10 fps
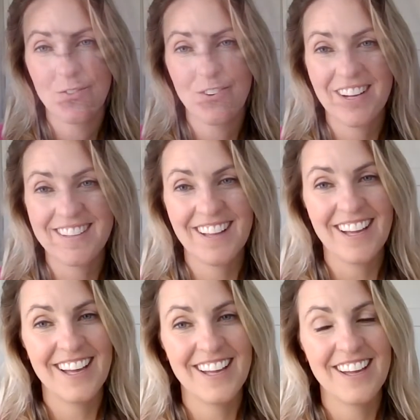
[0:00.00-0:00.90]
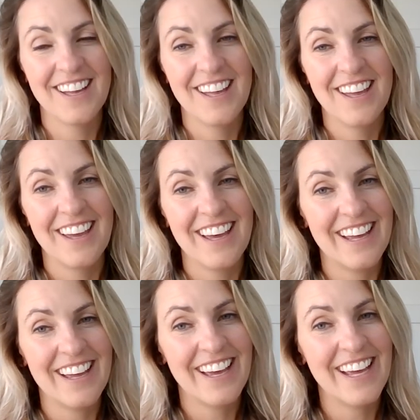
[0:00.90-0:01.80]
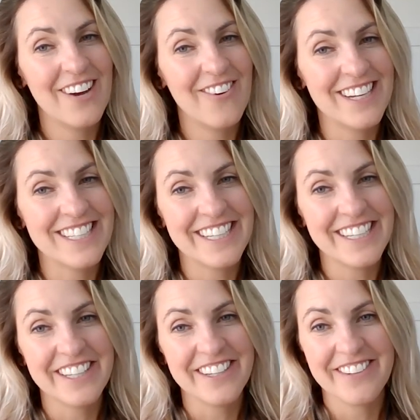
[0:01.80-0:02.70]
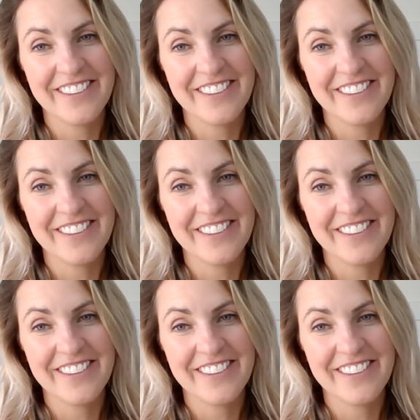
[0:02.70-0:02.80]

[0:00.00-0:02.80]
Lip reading: well, I want to tell you